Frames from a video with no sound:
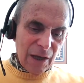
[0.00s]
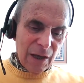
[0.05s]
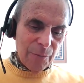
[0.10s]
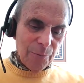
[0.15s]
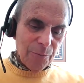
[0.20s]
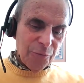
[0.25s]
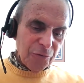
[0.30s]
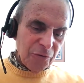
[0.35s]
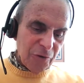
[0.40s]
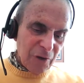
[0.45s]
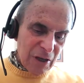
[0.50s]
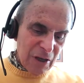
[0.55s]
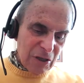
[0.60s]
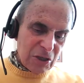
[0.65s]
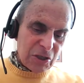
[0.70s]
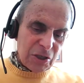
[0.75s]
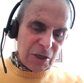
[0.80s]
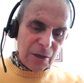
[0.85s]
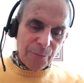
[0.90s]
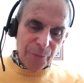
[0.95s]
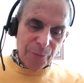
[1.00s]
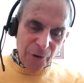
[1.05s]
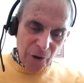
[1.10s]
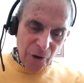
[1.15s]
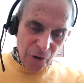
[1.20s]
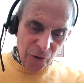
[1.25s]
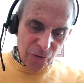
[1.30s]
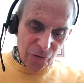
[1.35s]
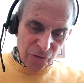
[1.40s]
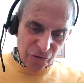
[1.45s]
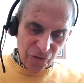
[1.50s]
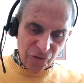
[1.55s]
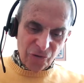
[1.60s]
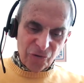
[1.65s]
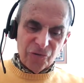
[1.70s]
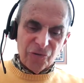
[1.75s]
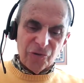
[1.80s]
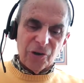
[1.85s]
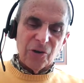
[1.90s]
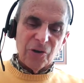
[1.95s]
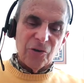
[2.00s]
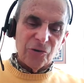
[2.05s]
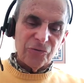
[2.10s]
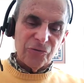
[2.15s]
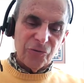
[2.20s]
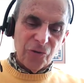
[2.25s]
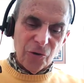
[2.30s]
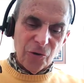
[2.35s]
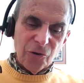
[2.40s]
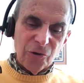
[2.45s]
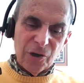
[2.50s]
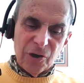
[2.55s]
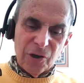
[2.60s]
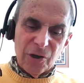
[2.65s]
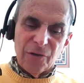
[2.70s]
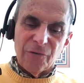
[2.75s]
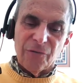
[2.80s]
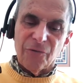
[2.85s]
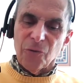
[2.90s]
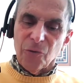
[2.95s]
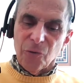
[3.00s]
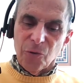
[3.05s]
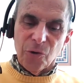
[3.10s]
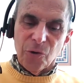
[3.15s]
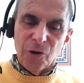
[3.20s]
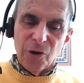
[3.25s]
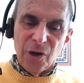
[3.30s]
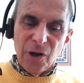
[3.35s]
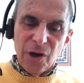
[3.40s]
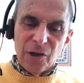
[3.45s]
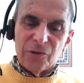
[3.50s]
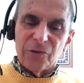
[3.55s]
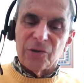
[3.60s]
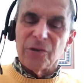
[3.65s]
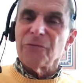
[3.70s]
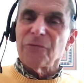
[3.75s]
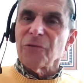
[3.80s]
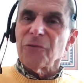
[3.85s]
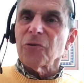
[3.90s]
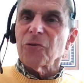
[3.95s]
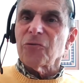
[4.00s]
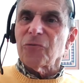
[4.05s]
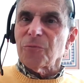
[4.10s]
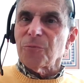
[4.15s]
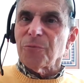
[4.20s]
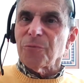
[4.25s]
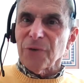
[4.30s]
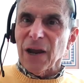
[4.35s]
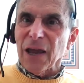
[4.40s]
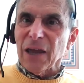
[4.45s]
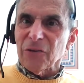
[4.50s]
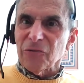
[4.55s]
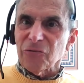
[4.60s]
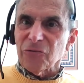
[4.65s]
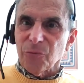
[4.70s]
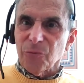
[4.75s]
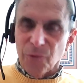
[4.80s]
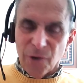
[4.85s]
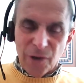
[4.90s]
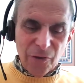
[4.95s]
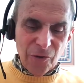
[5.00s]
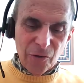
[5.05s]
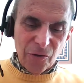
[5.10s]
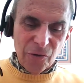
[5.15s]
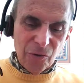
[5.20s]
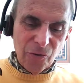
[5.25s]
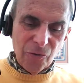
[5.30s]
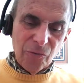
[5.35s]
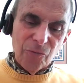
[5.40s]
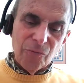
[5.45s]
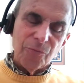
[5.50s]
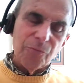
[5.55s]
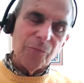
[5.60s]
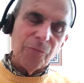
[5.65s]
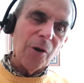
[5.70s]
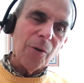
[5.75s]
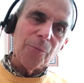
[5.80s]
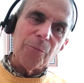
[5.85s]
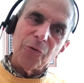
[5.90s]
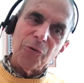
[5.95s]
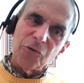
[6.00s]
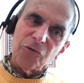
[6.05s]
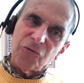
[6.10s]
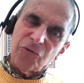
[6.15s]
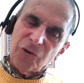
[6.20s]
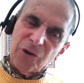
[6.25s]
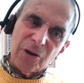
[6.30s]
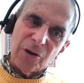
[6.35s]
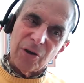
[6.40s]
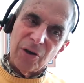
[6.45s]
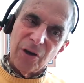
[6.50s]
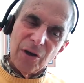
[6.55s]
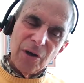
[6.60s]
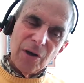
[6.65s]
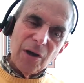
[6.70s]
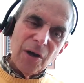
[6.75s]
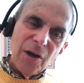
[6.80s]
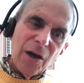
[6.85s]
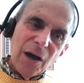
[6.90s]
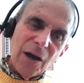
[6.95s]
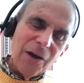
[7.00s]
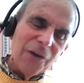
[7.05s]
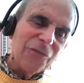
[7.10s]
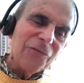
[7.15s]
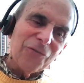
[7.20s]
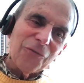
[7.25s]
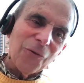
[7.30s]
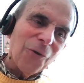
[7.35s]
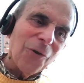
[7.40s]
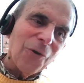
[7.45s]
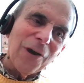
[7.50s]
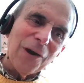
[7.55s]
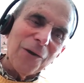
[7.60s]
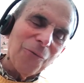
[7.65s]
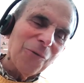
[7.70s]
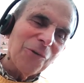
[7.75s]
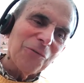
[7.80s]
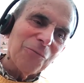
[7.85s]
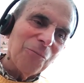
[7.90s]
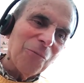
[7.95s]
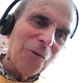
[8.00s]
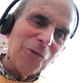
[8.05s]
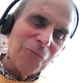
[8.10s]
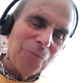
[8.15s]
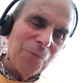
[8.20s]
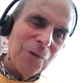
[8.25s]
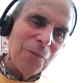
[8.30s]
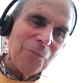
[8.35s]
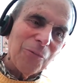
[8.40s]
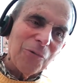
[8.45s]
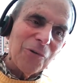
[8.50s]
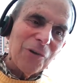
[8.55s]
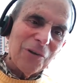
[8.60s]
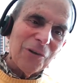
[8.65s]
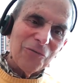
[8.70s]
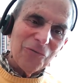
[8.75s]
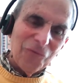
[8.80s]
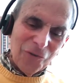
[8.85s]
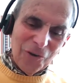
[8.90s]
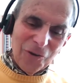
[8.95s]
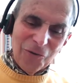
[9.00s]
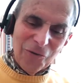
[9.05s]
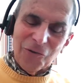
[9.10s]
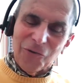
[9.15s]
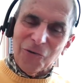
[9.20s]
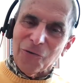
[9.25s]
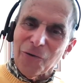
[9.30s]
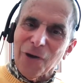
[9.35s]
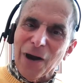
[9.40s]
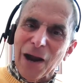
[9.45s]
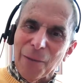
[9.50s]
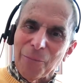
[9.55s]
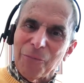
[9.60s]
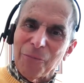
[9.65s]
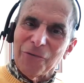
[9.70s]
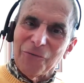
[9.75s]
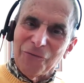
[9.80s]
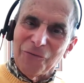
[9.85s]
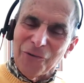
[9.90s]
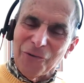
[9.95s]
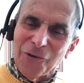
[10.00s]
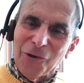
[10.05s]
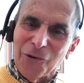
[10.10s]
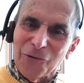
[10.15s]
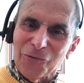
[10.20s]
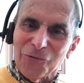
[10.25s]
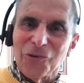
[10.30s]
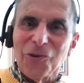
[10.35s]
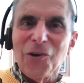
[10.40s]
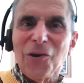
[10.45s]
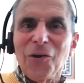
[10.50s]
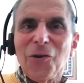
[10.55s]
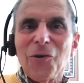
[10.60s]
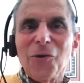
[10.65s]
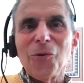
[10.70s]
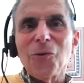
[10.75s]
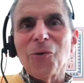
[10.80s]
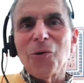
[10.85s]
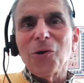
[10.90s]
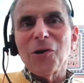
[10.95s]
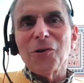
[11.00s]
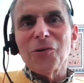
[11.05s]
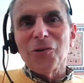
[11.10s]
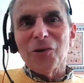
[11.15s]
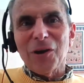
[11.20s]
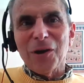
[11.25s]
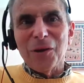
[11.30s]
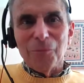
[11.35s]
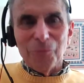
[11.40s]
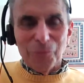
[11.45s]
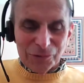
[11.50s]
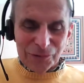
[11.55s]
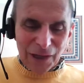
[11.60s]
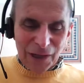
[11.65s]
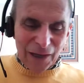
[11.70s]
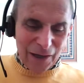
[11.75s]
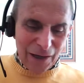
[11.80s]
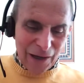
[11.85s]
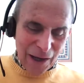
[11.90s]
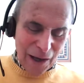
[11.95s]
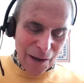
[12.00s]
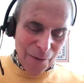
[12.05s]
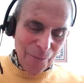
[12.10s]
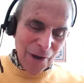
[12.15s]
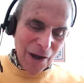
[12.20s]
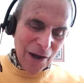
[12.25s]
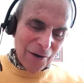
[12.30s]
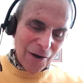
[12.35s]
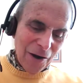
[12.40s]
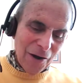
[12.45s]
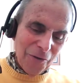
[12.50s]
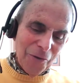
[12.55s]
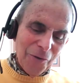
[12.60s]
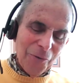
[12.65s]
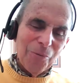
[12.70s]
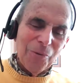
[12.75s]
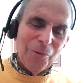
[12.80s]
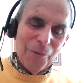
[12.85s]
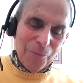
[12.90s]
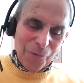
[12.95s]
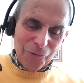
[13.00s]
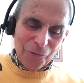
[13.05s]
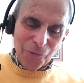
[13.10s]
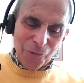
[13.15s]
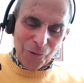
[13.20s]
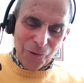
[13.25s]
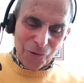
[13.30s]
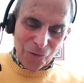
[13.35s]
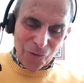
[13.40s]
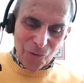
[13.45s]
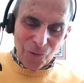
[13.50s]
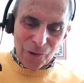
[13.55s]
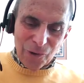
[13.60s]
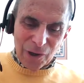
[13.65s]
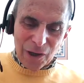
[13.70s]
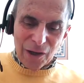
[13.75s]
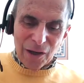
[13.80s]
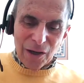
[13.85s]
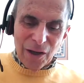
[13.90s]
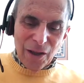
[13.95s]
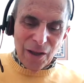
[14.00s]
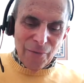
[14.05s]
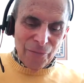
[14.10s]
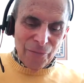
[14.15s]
It presupposes an alternative or diverse press, whether you are pushing a story which most people consider crap and false, or you're complaining about other people who are doing it.